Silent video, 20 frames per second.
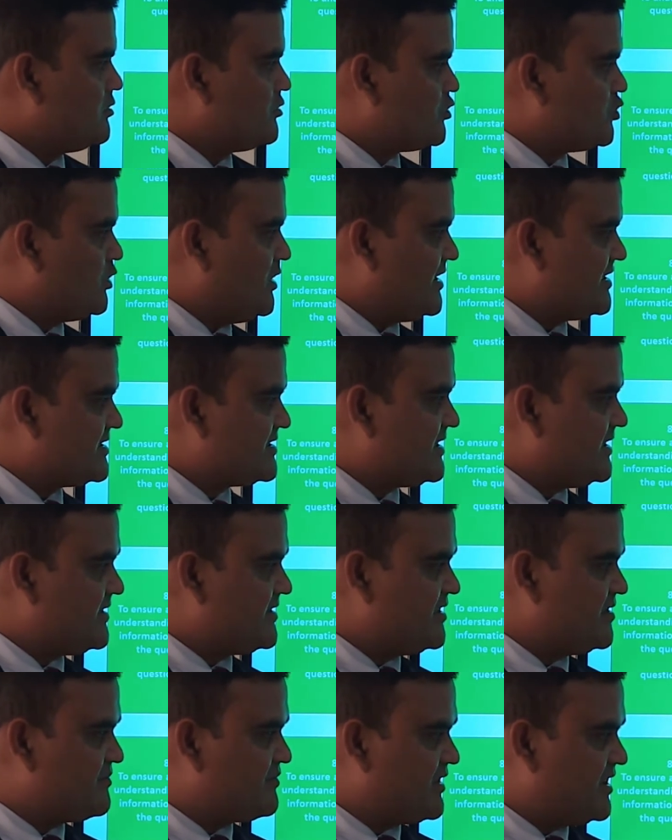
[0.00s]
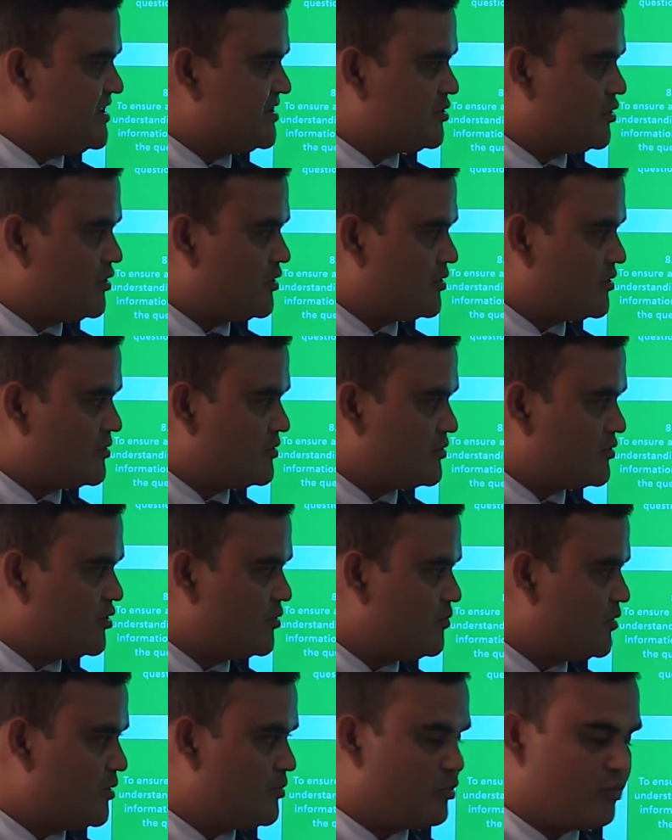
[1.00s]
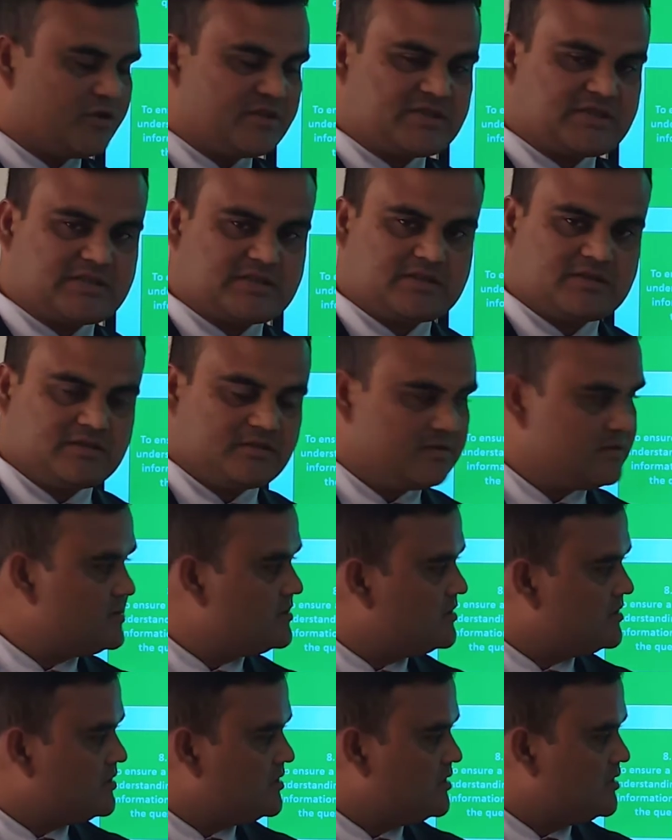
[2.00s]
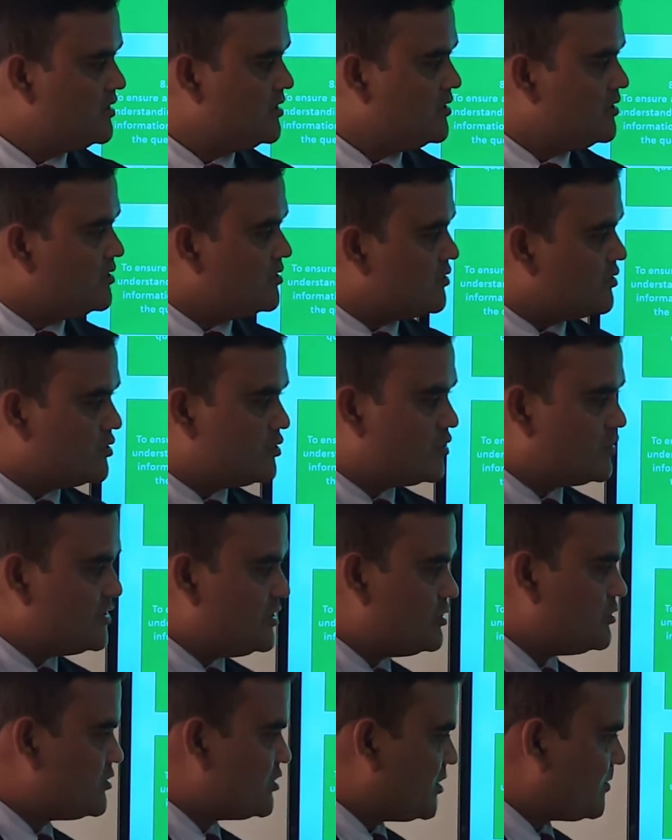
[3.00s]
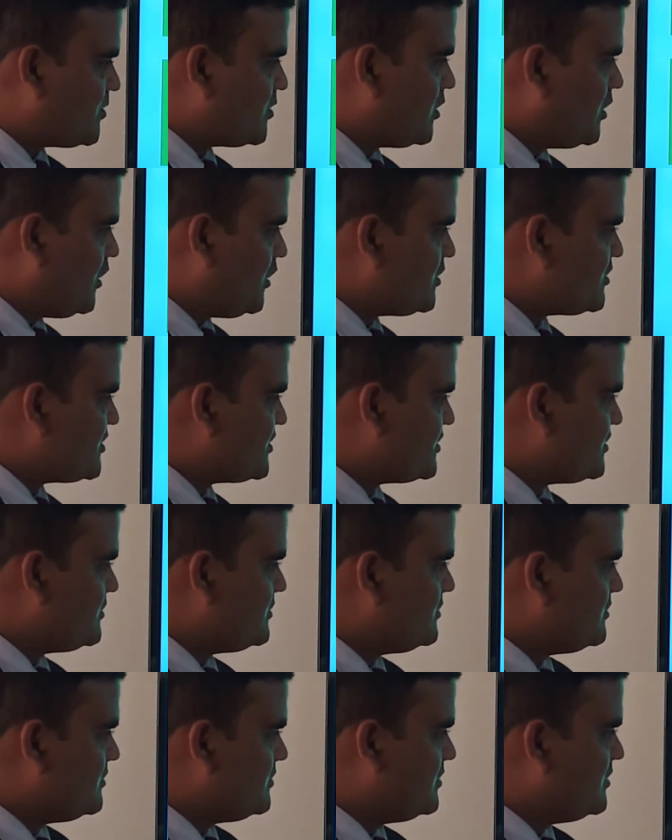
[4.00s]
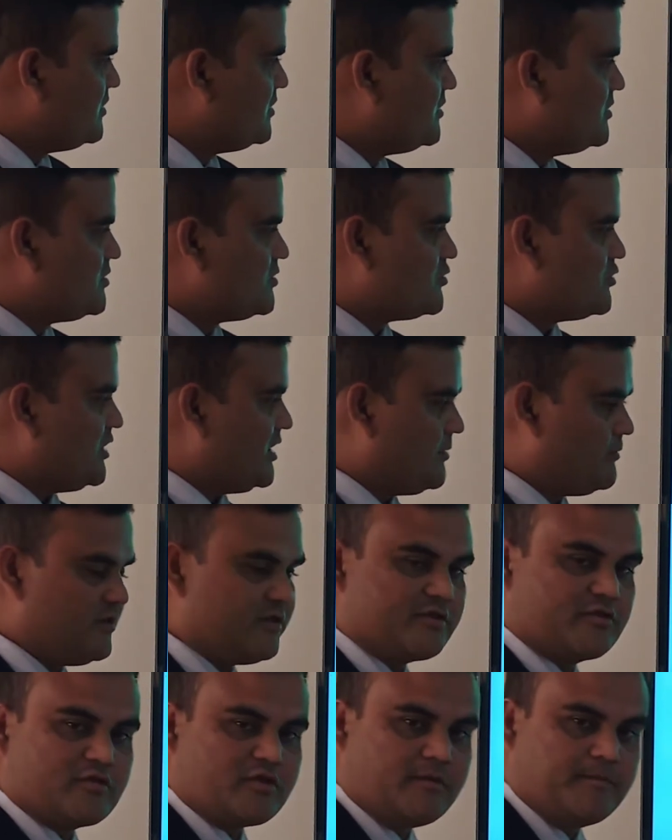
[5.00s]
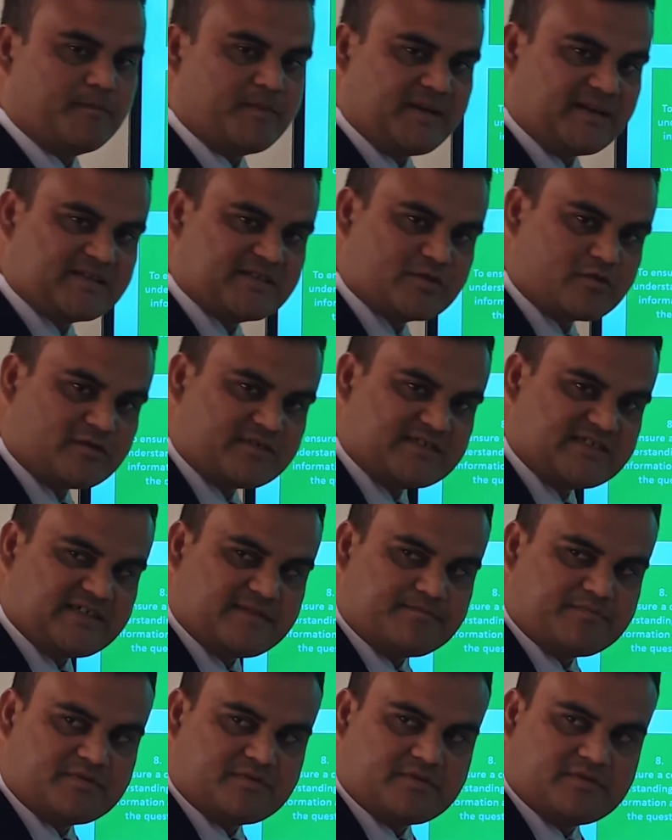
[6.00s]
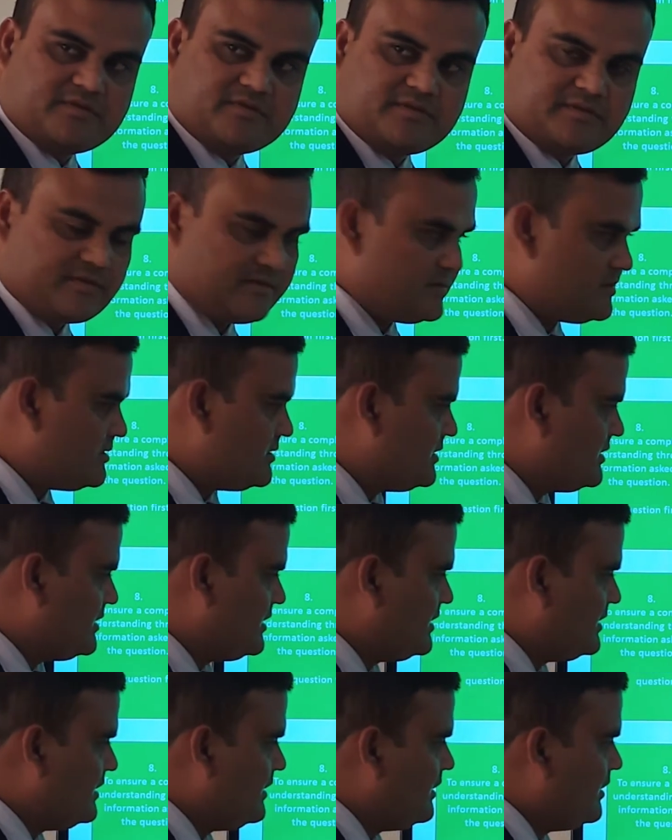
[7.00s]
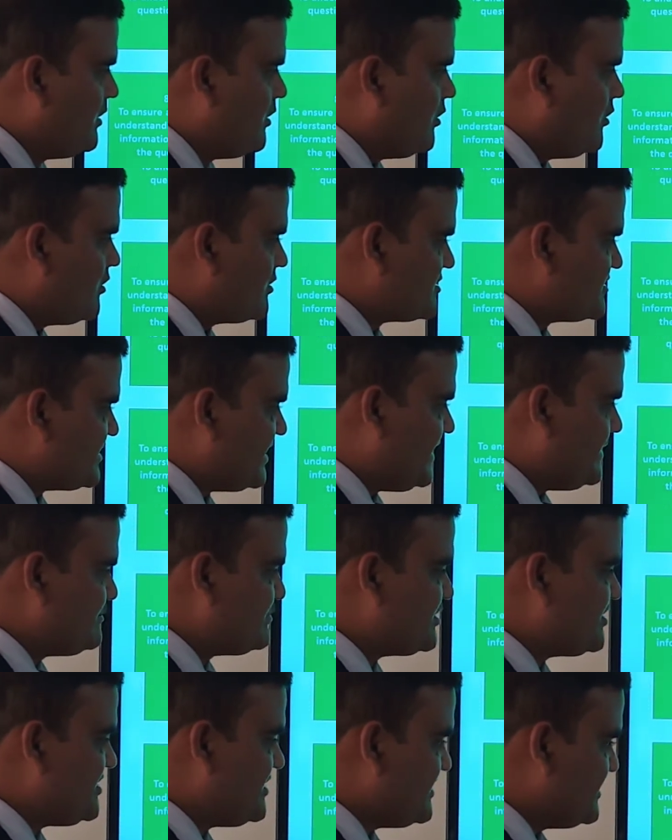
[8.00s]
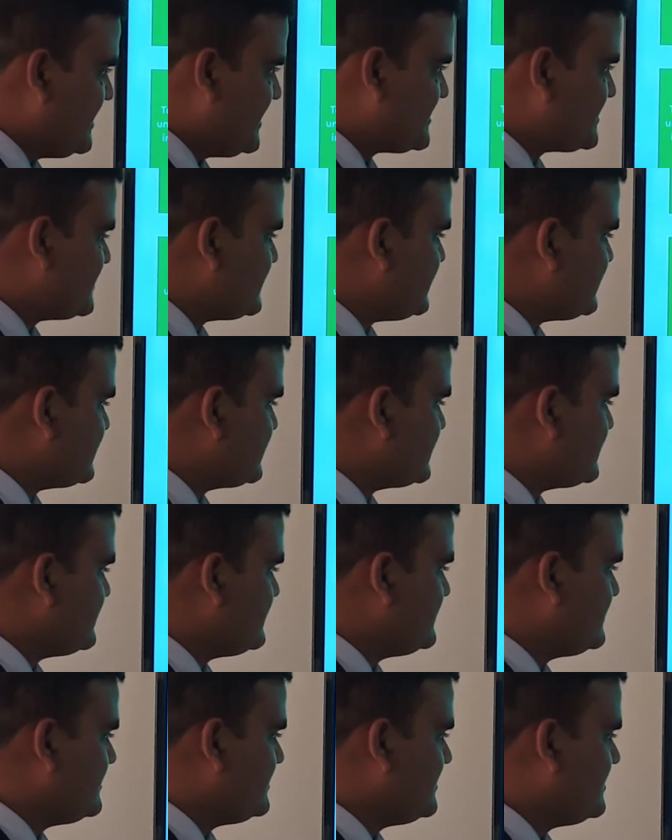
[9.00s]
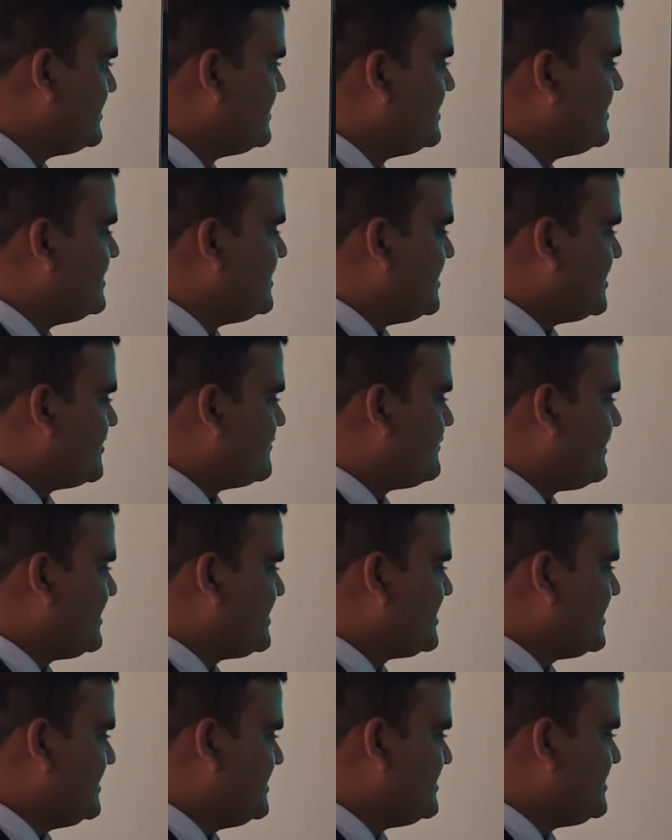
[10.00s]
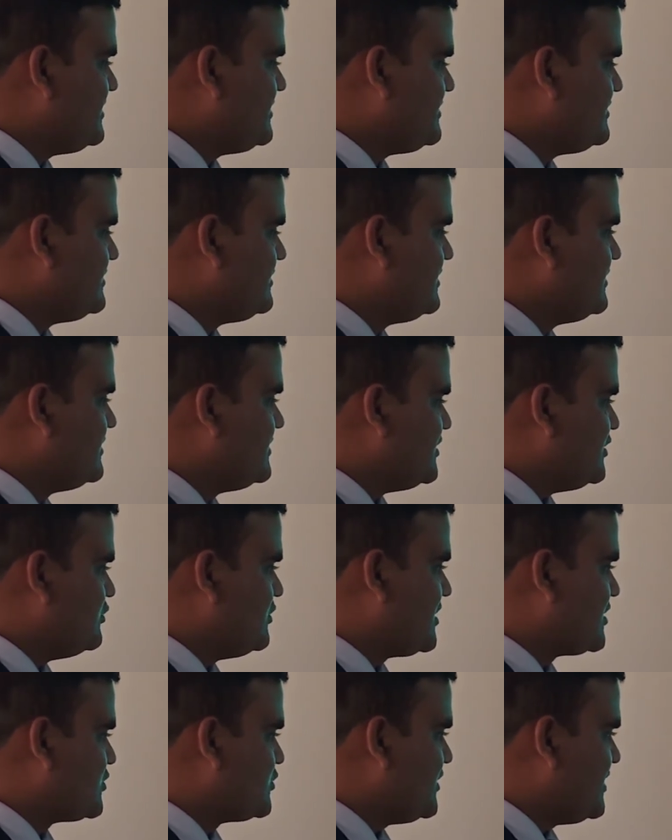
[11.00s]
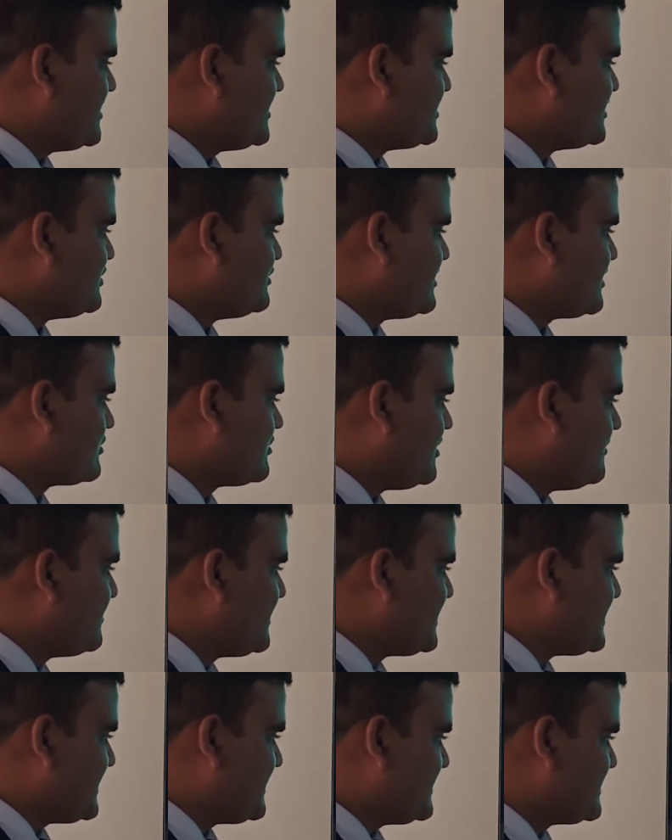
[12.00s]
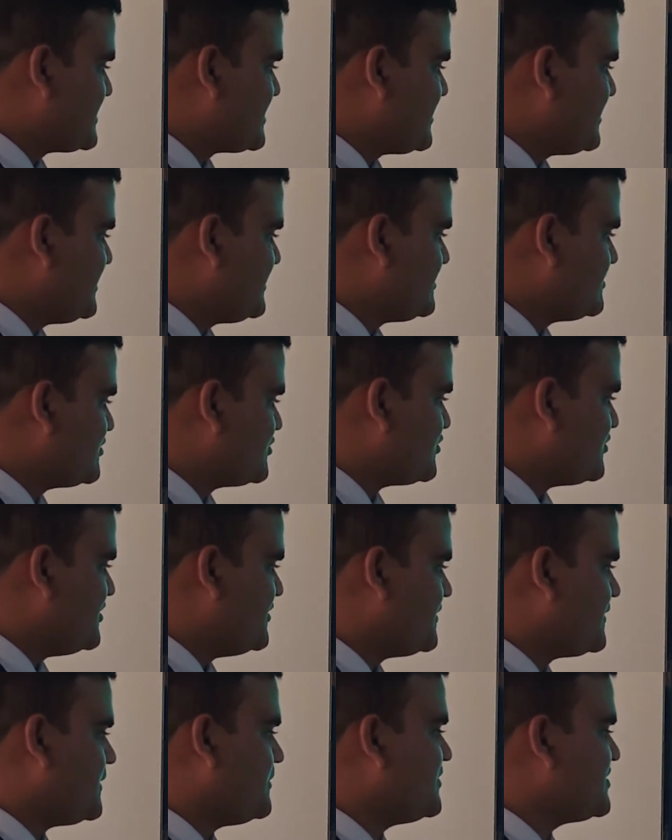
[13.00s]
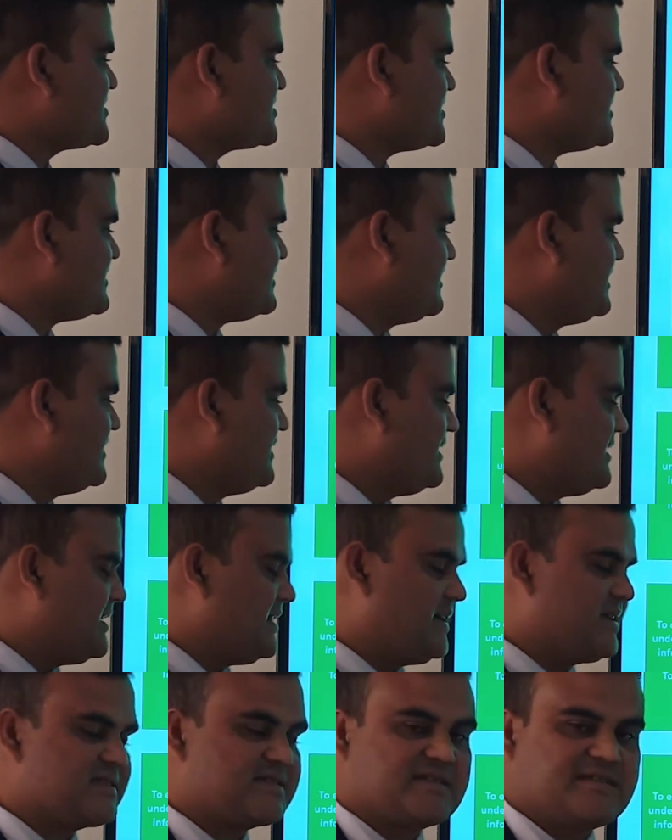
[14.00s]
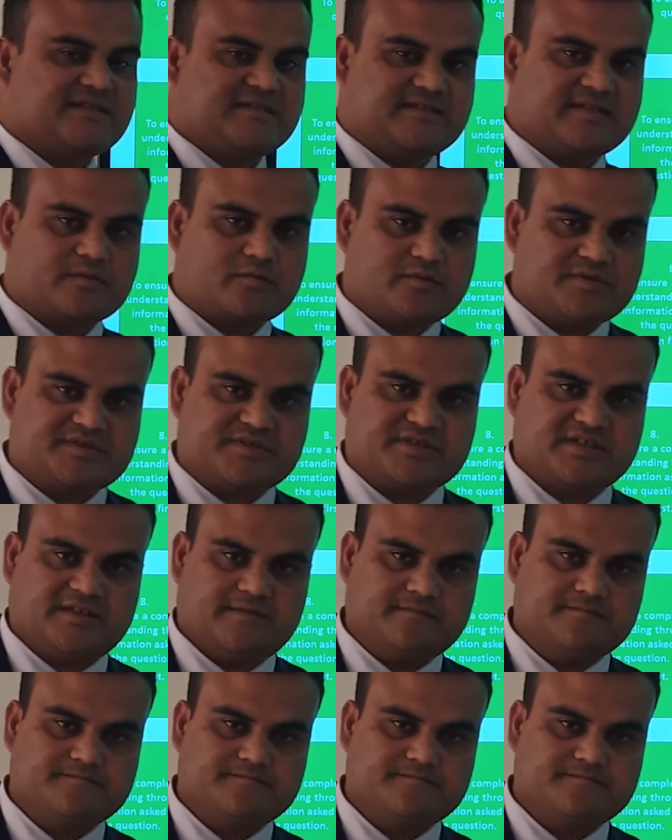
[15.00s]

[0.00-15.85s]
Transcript: To answer in phrase or group of words, no use of clause. To avoid complex concept or terms in answers. And finally, you are to ensure a complete understanding to information asked in the question.